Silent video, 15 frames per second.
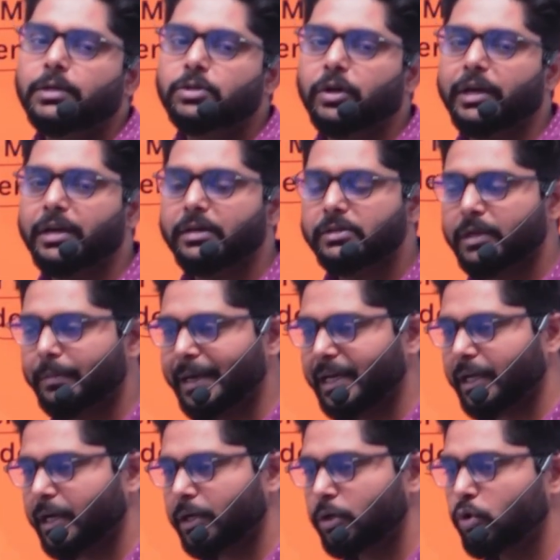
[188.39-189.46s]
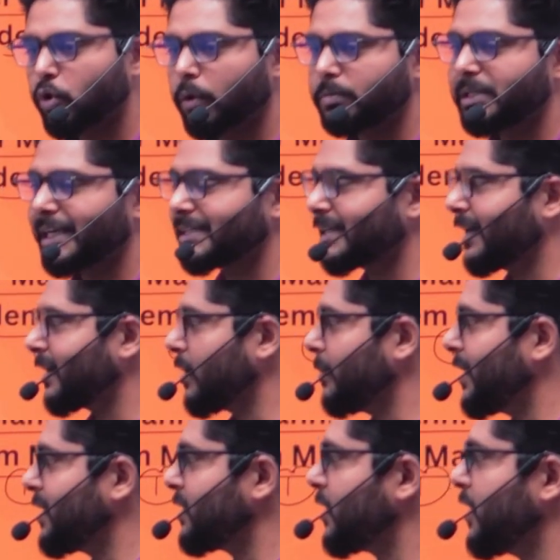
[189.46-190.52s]
So it doesn't matter two objects are
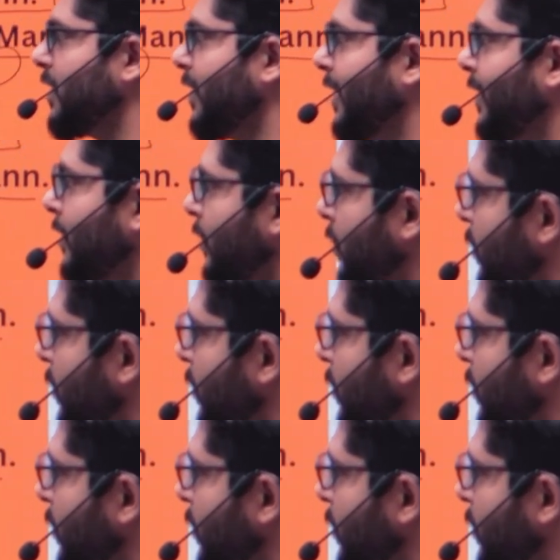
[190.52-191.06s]
coming, three are